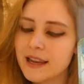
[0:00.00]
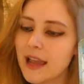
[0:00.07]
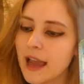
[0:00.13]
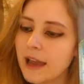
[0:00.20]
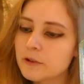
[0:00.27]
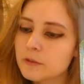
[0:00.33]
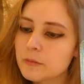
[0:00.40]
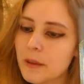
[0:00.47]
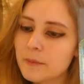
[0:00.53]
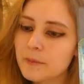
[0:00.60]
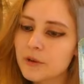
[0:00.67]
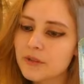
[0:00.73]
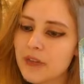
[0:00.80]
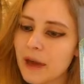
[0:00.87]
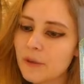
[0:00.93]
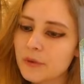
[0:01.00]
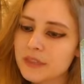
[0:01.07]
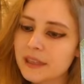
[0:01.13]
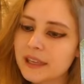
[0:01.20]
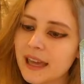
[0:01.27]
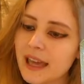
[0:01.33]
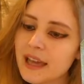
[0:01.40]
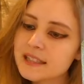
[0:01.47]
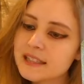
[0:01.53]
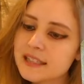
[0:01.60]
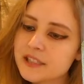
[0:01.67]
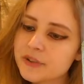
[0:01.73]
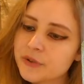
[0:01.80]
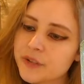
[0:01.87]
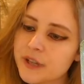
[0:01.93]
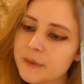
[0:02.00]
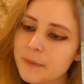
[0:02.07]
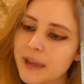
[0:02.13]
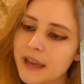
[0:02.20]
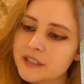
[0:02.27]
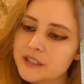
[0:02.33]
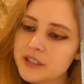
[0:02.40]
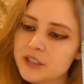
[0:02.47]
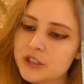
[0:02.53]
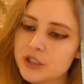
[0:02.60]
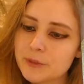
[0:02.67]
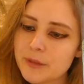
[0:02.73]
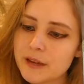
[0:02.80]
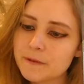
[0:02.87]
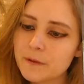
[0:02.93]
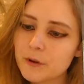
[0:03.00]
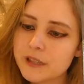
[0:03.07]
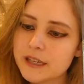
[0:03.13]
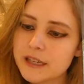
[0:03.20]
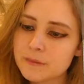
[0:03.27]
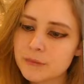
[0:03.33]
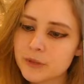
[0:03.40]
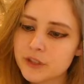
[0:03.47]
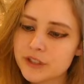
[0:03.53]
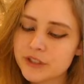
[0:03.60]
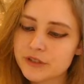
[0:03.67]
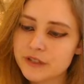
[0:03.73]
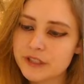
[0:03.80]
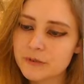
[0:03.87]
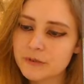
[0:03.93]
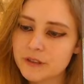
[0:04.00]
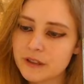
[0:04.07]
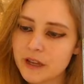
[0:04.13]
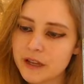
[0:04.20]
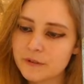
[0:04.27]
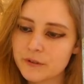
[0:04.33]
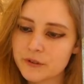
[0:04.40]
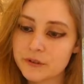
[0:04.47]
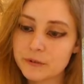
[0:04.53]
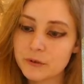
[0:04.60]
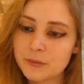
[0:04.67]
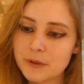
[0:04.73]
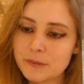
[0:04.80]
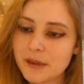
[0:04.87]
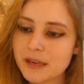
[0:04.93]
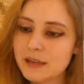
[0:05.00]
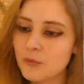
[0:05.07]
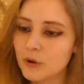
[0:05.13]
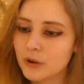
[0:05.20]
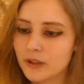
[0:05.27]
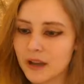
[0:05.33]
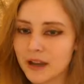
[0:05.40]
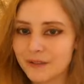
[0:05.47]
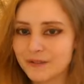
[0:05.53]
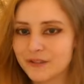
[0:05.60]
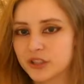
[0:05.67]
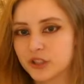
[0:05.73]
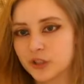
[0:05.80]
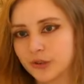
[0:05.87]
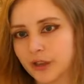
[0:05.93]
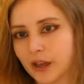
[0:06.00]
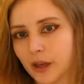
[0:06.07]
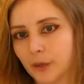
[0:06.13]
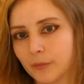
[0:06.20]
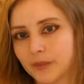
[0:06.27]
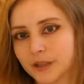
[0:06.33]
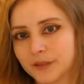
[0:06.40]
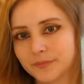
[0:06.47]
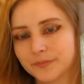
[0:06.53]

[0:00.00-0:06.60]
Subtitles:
And remember that with the Cat as your companion, you may fully immerse yourself in life, for there will be many more lives to come.